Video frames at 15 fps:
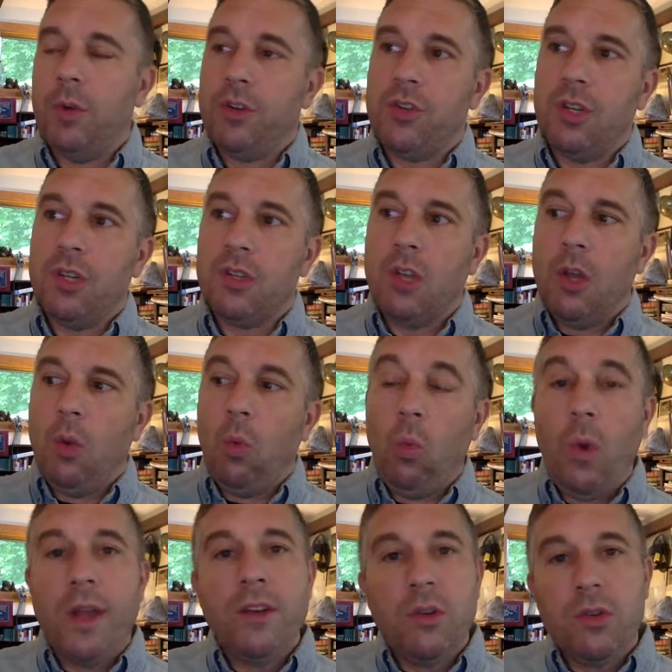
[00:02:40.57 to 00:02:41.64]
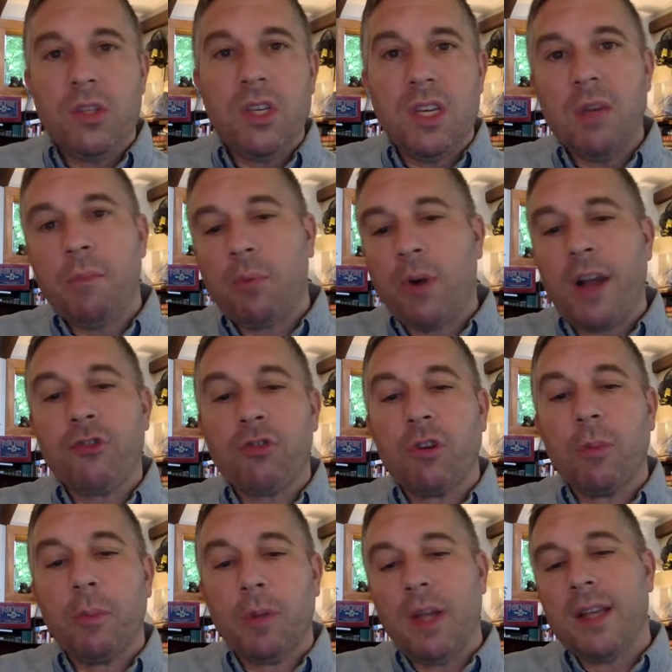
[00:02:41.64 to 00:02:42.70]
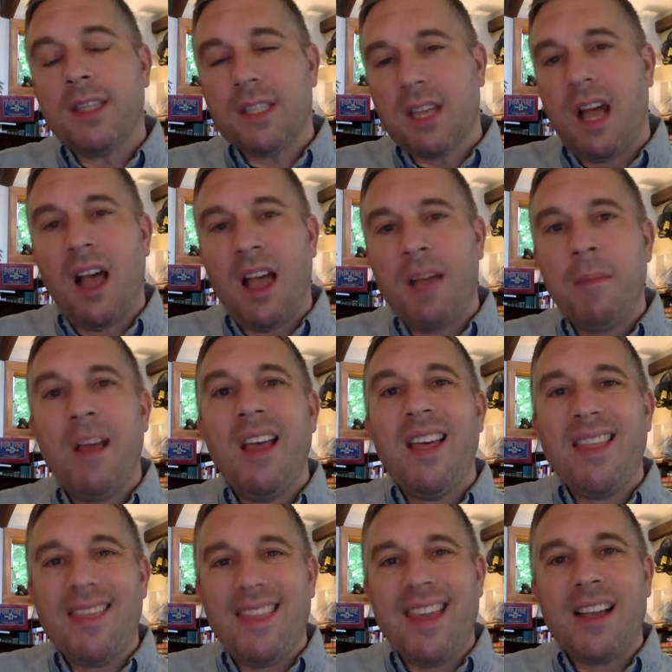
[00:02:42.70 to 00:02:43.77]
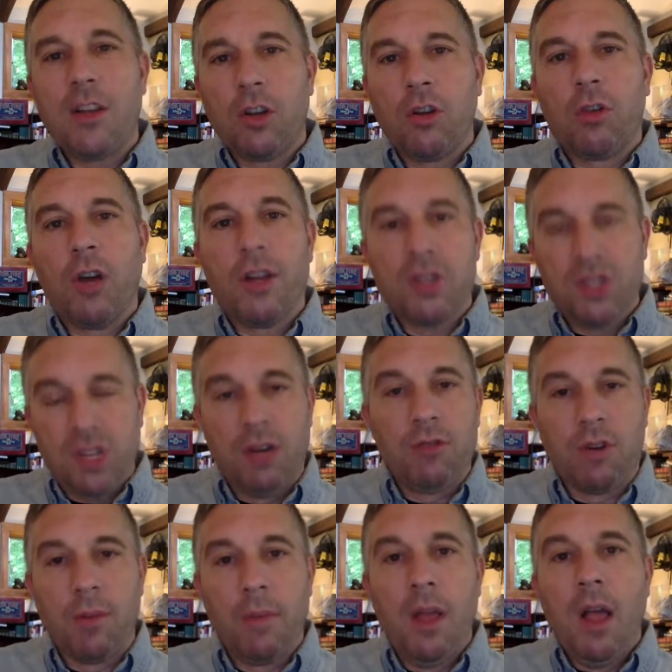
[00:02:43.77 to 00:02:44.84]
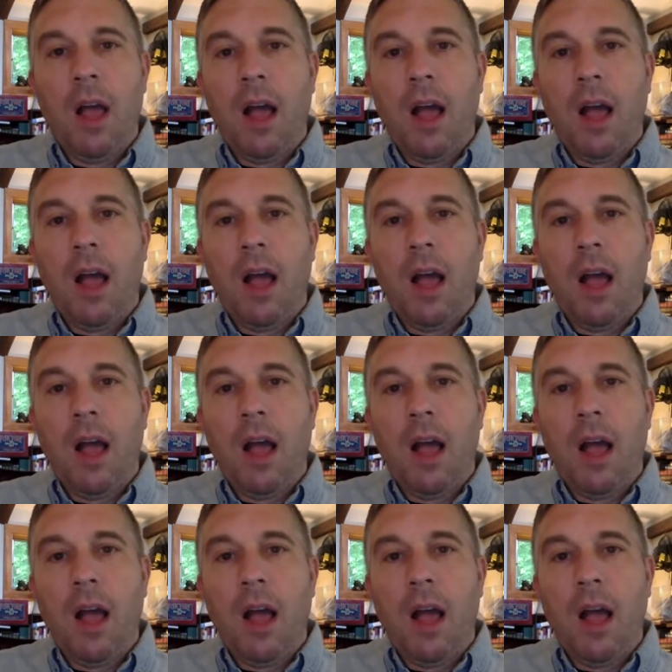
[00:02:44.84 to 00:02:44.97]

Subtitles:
which is when you see pressure plus time, think crush syndrome.